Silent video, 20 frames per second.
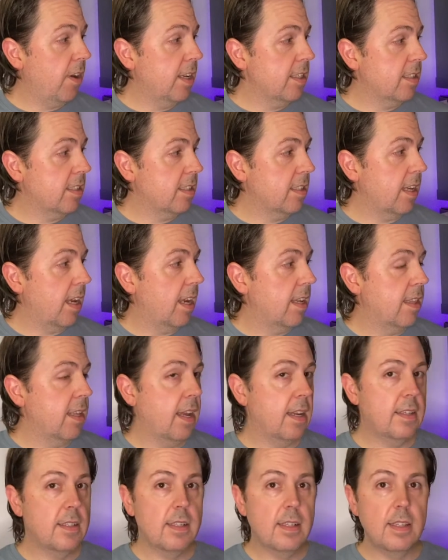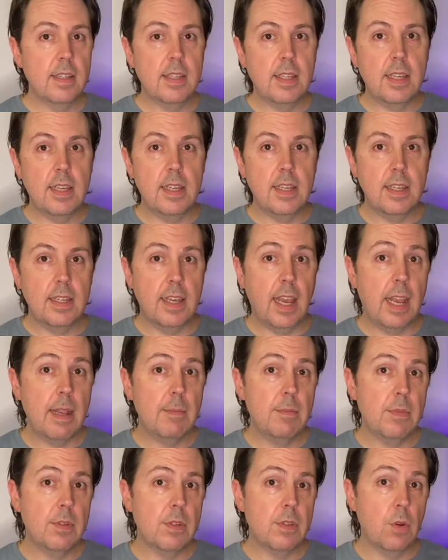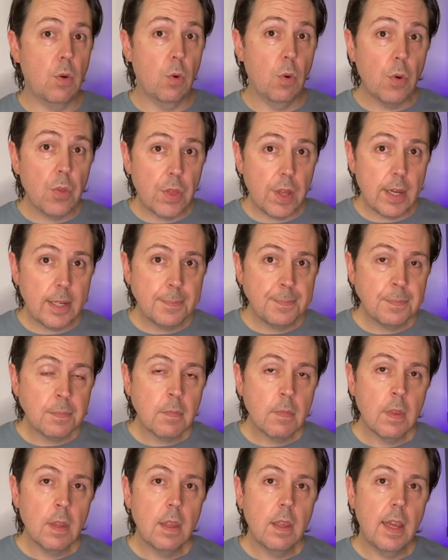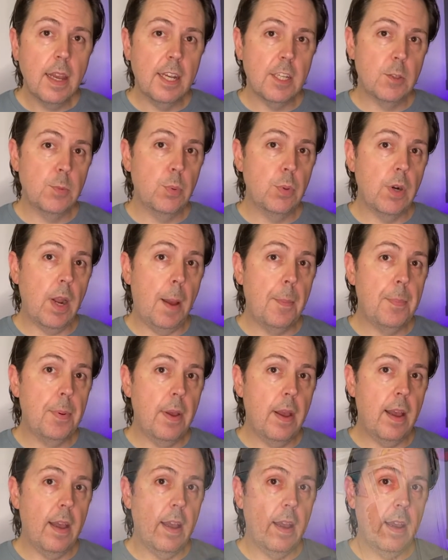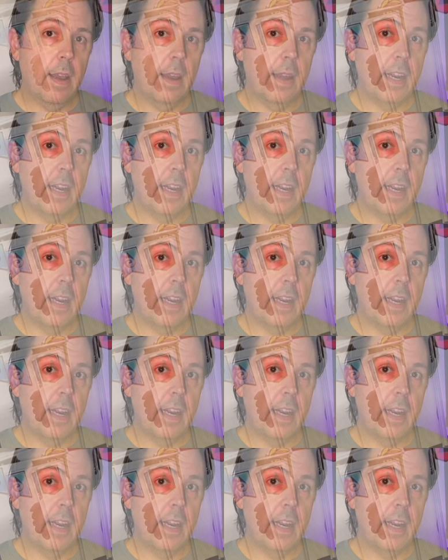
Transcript: to say that the game's author has put up an